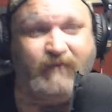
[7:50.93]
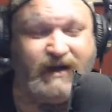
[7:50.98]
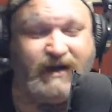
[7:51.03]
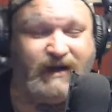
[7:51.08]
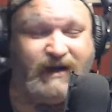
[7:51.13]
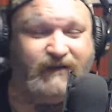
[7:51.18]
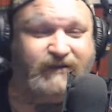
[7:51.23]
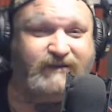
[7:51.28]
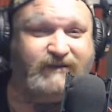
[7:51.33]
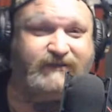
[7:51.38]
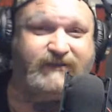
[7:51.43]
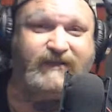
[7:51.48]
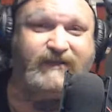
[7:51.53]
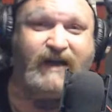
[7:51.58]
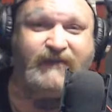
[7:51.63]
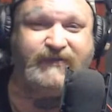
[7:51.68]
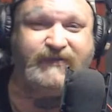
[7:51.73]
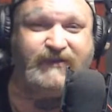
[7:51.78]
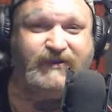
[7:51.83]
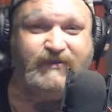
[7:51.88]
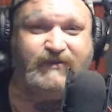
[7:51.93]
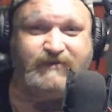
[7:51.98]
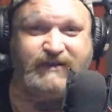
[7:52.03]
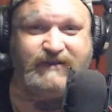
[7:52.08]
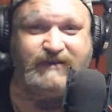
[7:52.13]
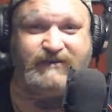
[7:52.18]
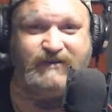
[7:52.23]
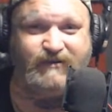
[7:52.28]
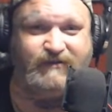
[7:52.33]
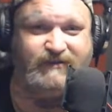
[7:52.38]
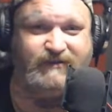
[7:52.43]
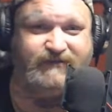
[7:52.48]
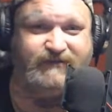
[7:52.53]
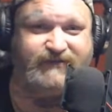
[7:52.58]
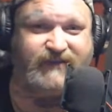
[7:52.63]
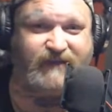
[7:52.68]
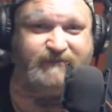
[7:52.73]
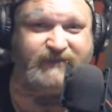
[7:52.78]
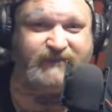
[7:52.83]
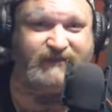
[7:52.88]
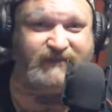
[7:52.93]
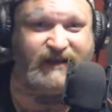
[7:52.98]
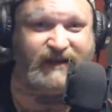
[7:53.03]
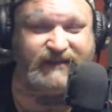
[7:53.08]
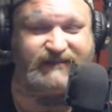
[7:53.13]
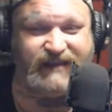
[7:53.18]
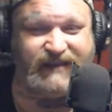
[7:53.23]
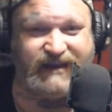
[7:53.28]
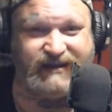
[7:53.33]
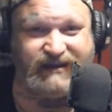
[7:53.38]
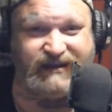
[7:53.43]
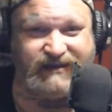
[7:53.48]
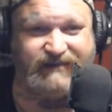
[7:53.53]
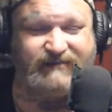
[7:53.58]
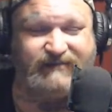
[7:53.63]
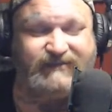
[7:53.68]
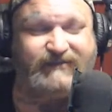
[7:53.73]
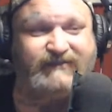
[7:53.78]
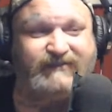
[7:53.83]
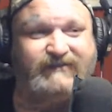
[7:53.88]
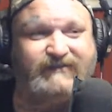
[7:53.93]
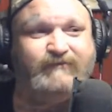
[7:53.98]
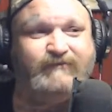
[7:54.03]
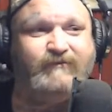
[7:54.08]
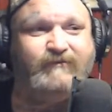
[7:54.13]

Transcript: Well, there's nothing you can do if something like that hits.